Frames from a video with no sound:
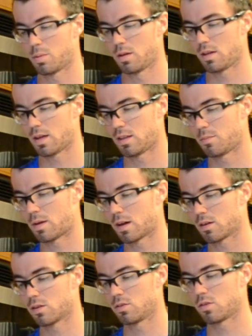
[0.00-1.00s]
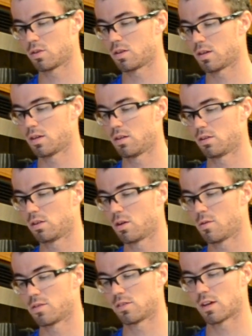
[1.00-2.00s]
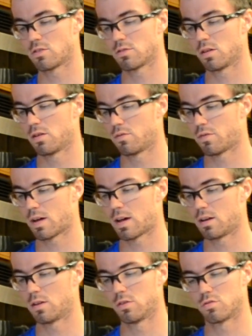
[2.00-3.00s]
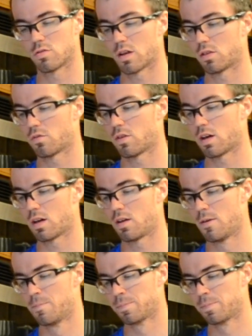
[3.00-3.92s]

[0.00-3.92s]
And the macros are good, low in saturated fat, no trans fat,